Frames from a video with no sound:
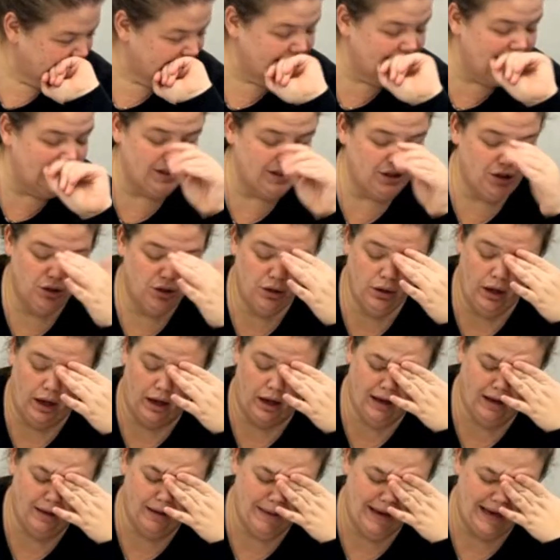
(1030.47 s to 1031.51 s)
Yeah,
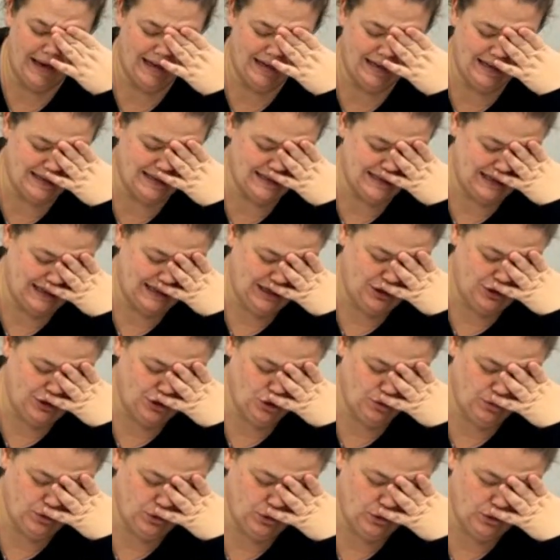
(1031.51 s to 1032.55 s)
Andy's in here,
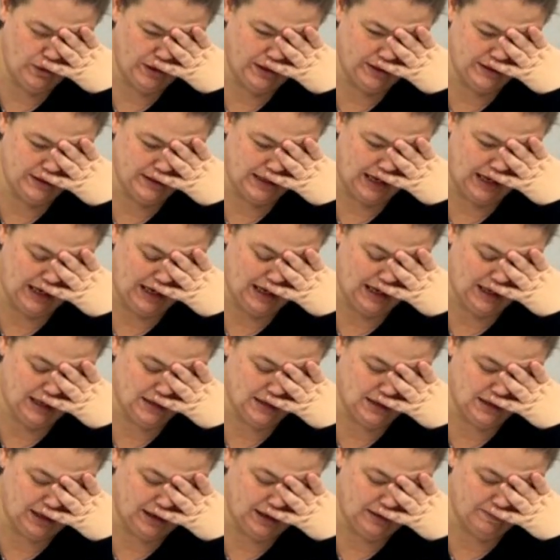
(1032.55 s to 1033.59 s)
True Blue Quilts,
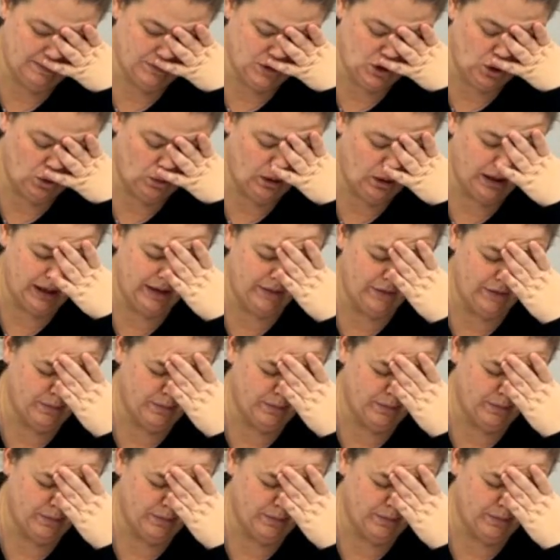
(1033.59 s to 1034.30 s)
and Tori